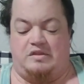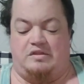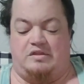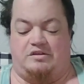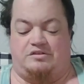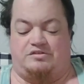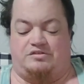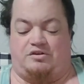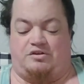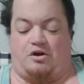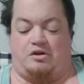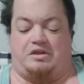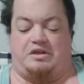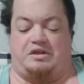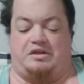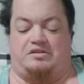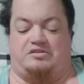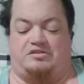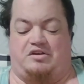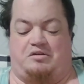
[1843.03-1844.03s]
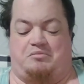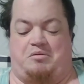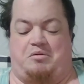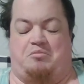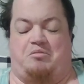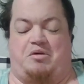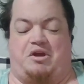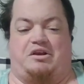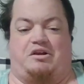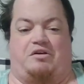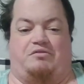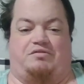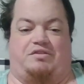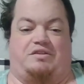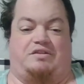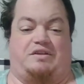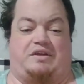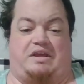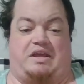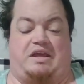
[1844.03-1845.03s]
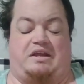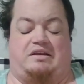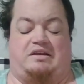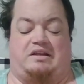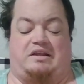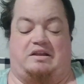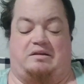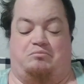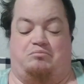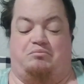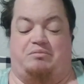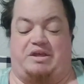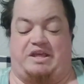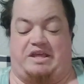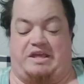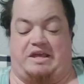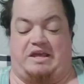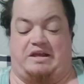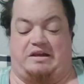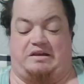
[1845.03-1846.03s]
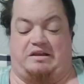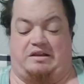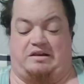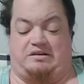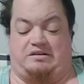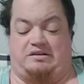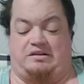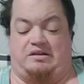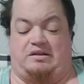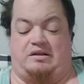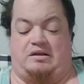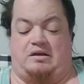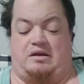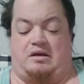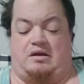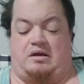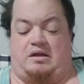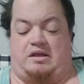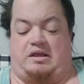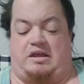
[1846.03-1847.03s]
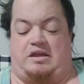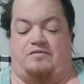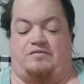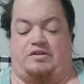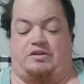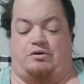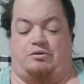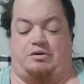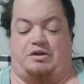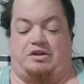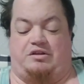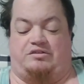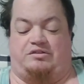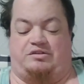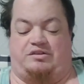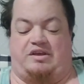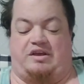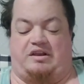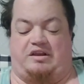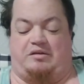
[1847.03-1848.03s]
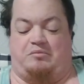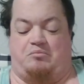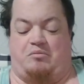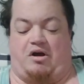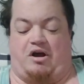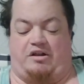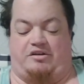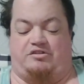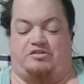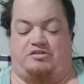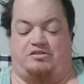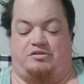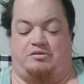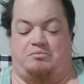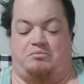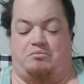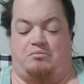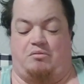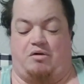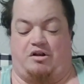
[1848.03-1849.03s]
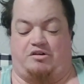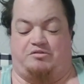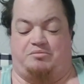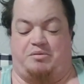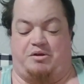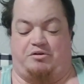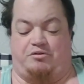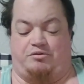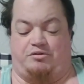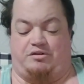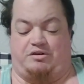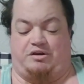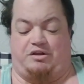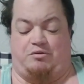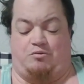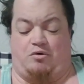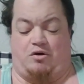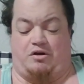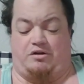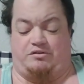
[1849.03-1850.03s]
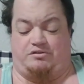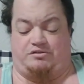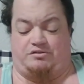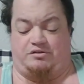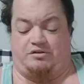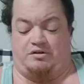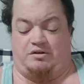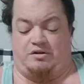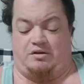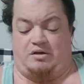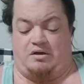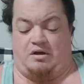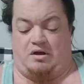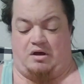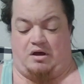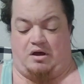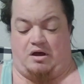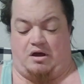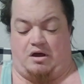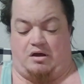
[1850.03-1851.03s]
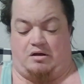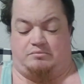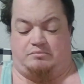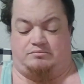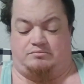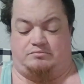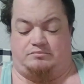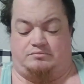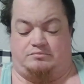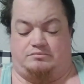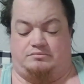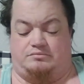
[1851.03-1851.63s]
this stocking is going to be big enough that the kitten can be in it, even though he's getting much, much bigger than he was. Um,